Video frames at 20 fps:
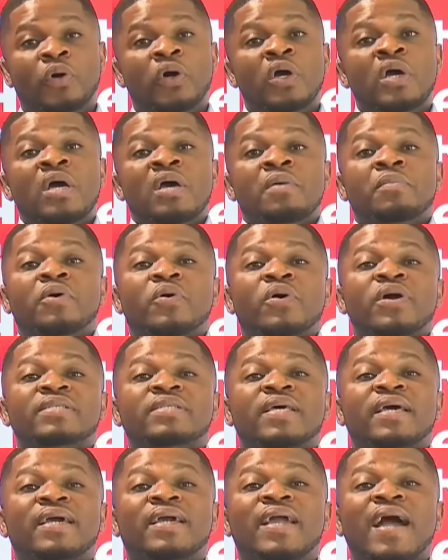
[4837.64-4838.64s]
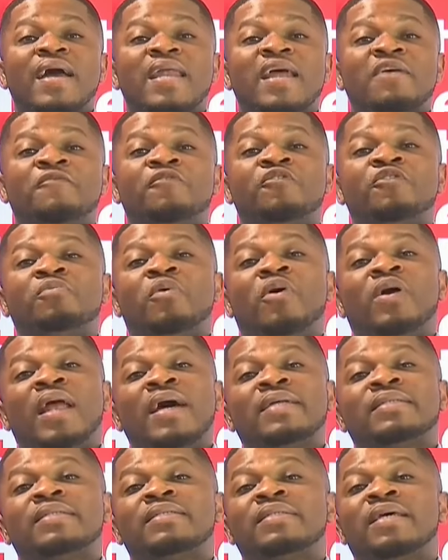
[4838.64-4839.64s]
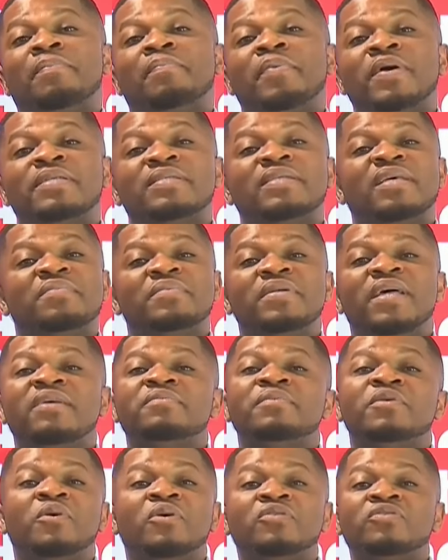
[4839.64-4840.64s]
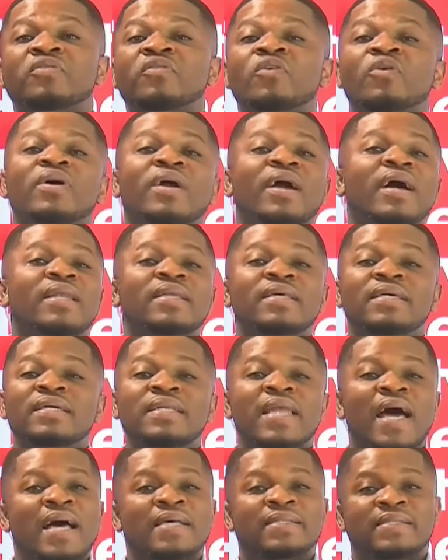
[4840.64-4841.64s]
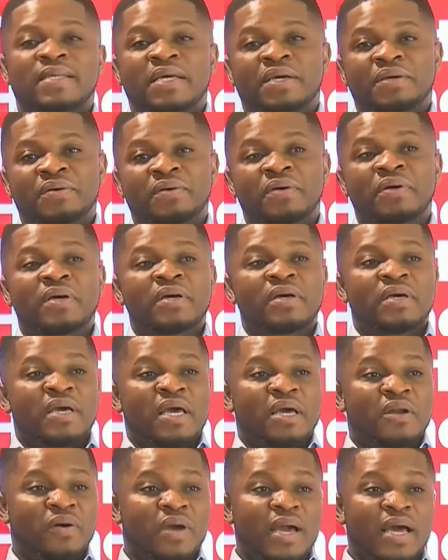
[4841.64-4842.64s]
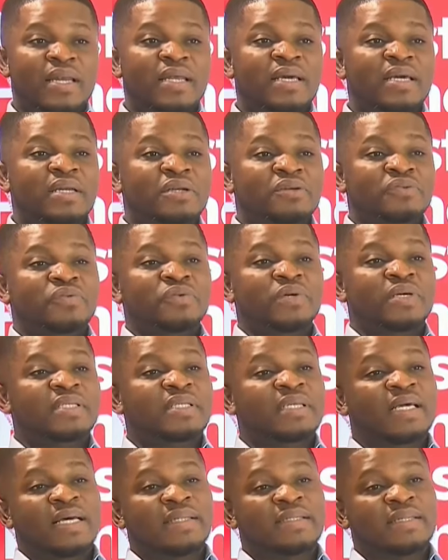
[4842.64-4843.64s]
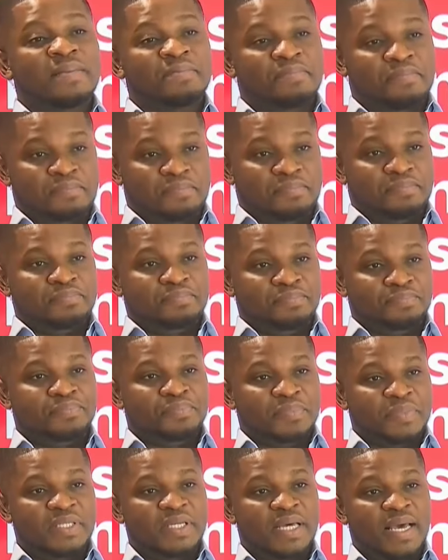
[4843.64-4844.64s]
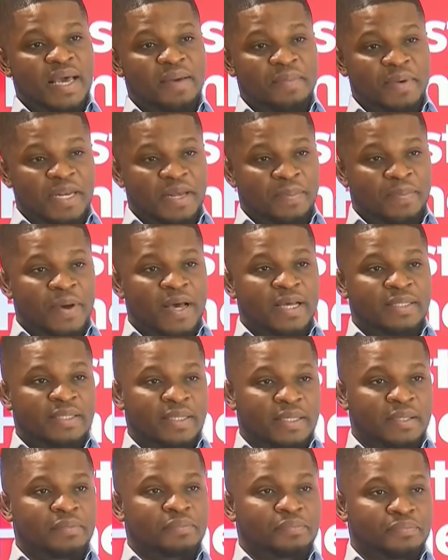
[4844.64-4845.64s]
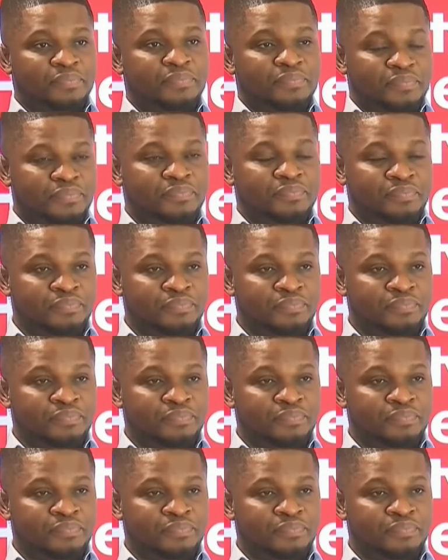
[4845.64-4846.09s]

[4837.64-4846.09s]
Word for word: people. We say Ghana football at Tiapanzemia because of local league now. Yeah. And local league is the infrastructure.